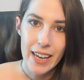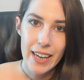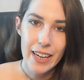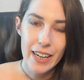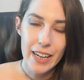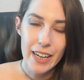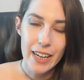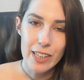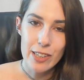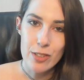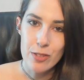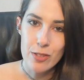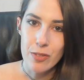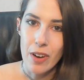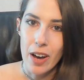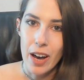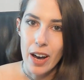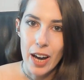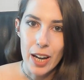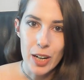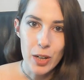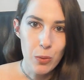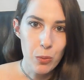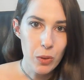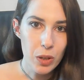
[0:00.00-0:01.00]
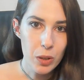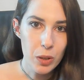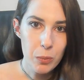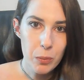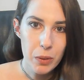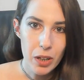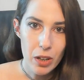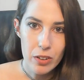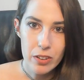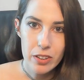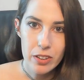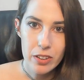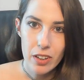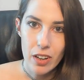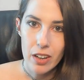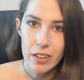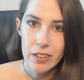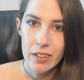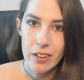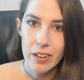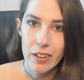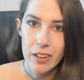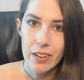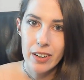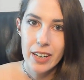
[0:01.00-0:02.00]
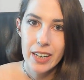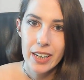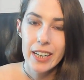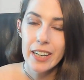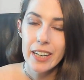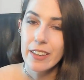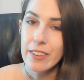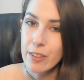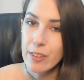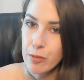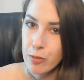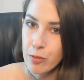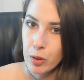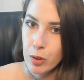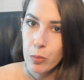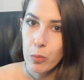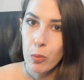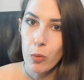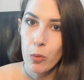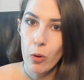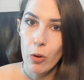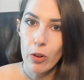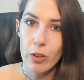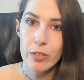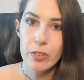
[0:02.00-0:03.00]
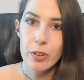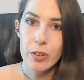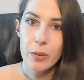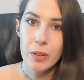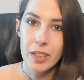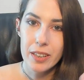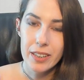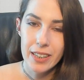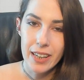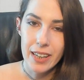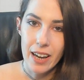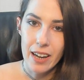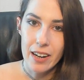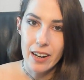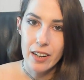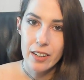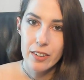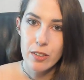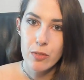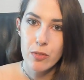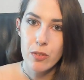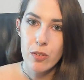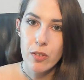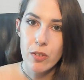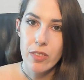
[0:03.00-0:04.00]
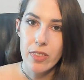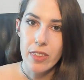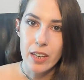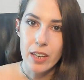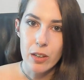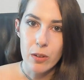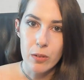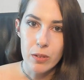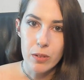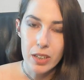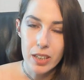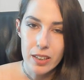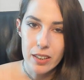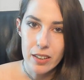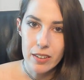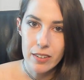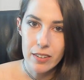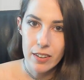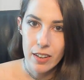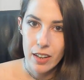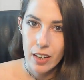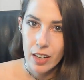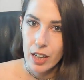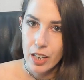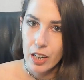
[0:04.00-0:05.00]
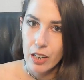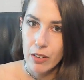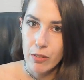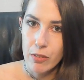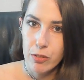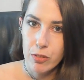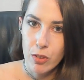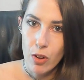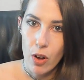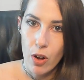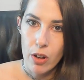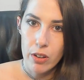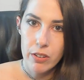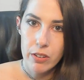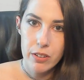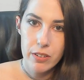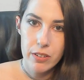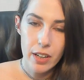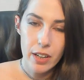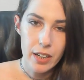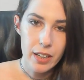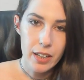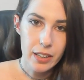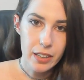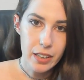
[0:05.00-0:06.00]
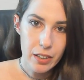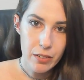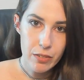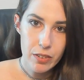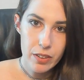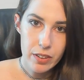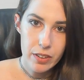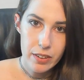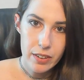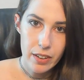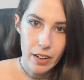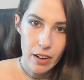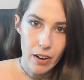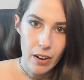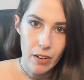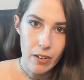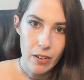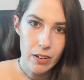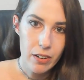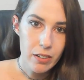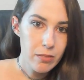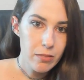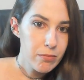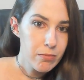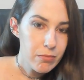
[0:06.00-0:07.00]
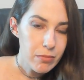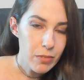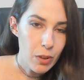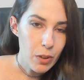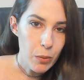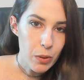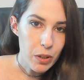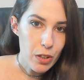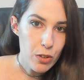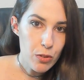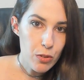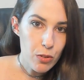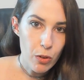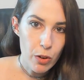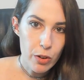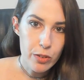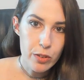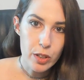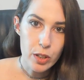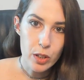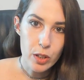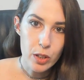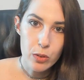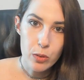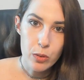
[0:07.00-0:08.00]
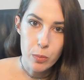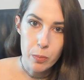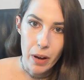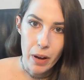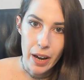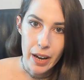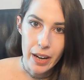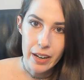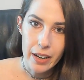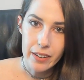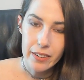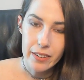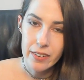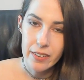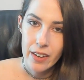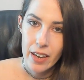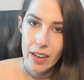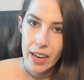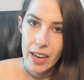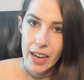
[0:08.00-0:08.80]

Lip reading: It's fine, one way or the other. It's a free world, you can get it if you think you need it. If not, then leave it there. No one is forcing you to buy it.